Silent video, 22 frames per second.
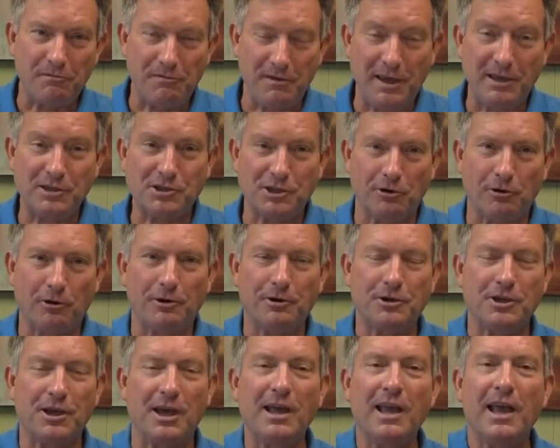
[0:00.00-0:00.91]
to visit
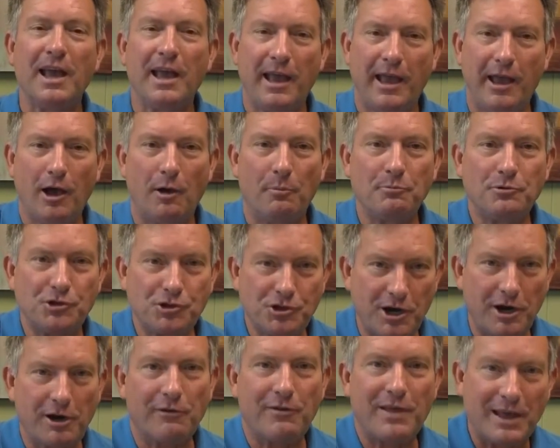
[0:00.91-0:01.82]
or to help
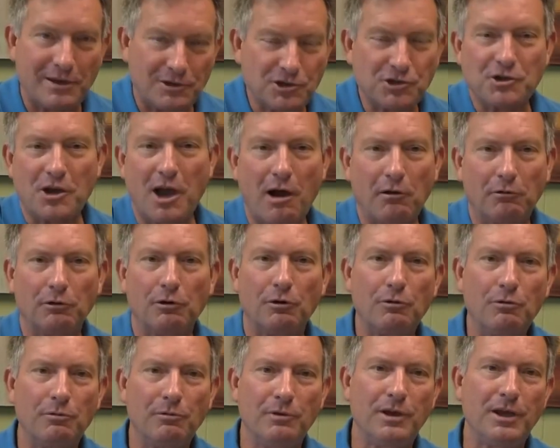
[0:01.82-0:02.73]
share that sorrow.